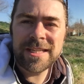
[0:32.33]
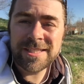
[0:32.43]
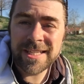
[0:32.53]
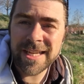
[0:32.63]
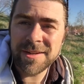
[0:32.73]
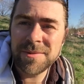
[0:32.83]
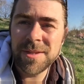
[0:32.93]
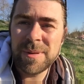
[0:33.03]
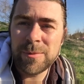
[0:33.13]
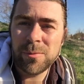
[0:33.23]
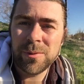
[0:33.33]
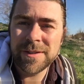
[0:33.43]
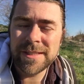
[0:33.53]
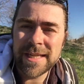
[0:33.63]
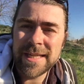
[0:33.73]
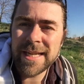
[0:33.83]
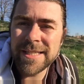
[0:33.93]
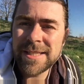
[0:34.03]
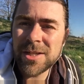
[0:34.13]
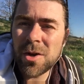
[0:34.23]
this year that people will see
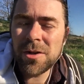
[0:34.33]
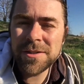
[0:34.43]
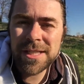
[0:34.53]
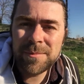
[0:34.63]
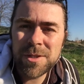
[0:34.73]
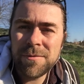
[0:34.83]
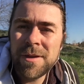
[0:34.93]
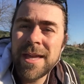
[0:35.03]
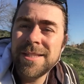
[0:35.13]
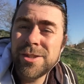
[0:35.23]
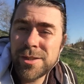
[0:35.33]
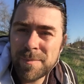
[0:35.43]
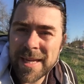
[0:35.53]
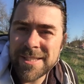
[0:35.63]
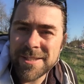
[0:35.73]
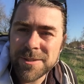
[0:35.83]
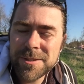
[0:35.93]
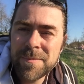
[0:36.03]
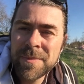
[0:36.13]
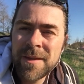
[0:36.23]
is the concept of
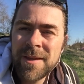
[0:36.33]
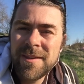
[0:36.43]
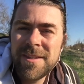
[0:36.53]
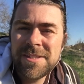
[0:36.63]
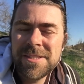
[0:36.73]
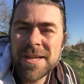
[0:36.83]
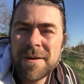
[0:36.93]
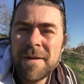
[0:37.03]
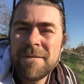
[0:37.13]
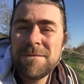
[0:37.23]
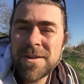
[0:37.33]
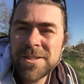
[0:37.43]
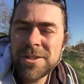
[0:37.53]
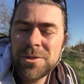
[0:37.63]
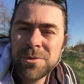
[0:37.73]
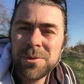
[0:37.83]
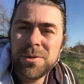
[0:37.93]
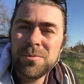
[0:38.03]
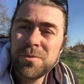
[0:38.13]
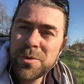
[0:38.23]
spaces. This is a physical
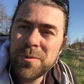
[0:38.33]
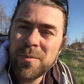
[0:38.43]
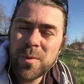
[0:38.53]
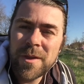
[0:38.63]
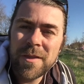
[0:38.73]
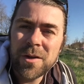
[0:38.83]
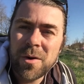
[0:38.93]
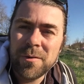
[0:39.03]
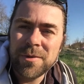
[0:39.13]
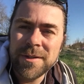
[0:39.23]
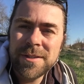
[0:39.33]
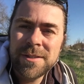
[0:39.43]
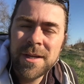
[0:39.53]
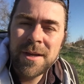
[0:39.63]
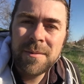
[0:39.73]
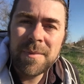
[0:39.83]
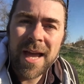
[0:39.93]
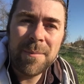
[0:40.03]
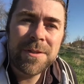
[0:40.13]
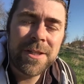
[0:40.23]
room within the conference,
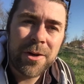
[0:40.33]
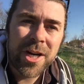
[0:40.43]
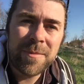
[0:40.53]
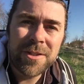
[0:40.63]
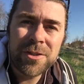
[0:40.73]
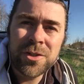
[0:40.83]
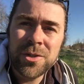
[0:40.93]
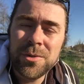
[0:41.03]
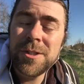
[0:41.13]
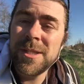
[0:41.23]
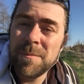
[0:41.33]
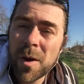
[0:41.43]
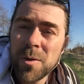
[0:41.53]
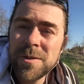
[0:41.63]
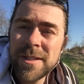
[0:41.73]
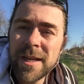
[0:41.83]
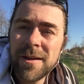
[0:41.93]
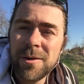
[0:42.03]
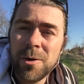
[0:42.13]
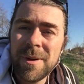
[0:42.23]
perhaps synonymous to
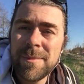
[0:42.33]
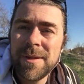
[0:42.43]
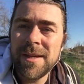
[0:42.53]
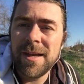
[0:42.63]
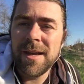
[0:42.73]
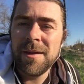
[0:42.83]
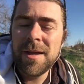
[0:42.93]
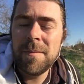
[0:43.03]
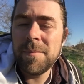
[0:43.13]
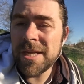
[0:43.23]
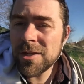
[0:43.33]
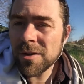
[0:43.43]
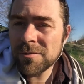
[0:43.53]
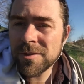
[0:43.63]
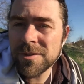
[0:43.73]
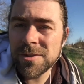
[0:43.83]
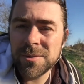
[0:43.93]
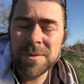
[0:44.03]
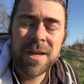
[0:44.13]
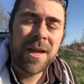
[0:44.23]
symposia or maybe a mini conference or
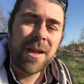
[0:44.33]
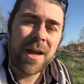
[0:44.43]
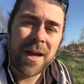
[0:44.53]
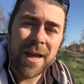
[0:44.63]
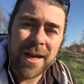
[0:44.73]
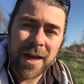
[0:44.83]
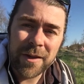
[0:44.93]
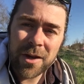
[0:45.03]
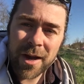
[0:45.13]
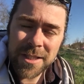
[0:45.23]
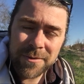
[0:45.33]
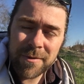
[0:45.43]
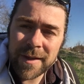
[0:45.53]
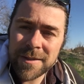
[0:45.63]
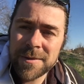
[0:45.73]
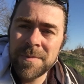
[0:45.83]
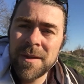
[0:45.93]
at other kinds of events.